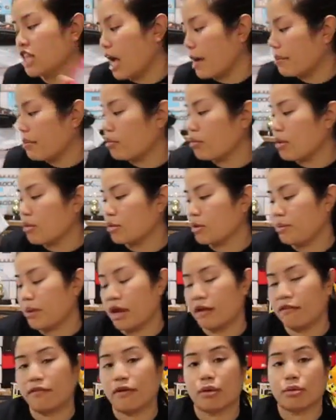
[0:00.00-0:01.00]
top of what we
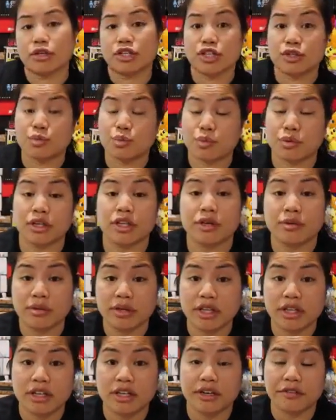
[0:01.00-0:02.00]
paid for, which is really,
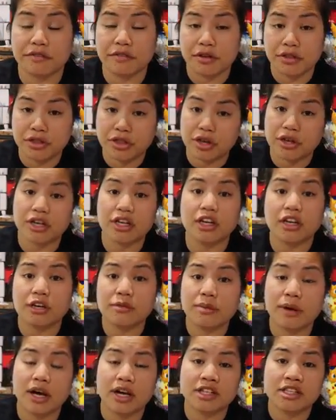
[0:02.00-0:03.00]
really good. For a
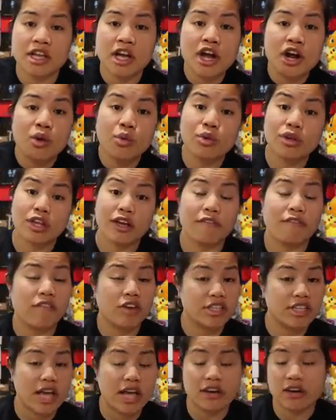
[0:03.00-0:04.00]
$30 box, we're looking for
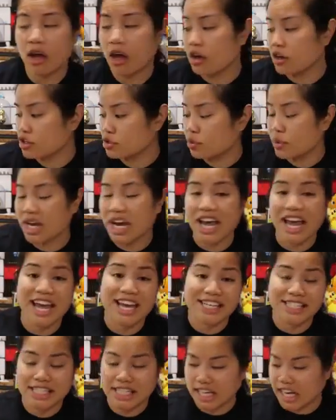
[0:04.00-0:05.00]
$10. We got
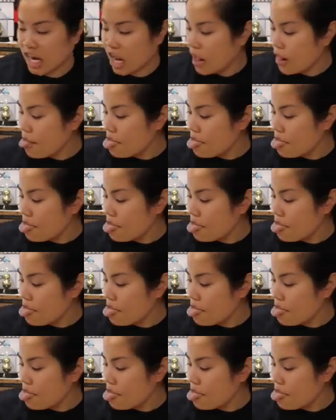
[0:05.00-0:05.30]
$18.